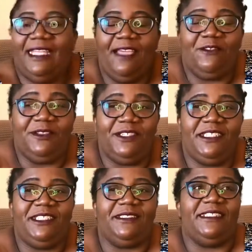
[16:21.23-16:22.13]
I've got three
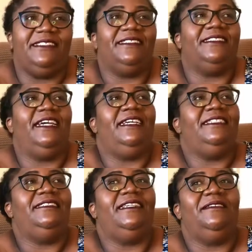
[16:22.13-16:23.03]
children,
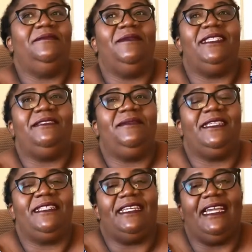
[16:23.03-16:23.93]
and Batsy
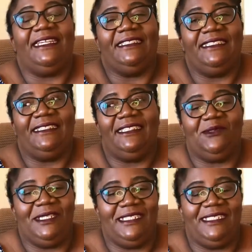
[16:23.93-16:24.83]
being the youngest, he's
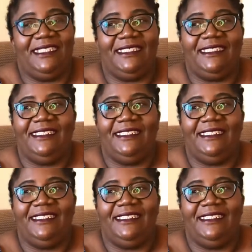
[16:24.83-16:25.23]
26.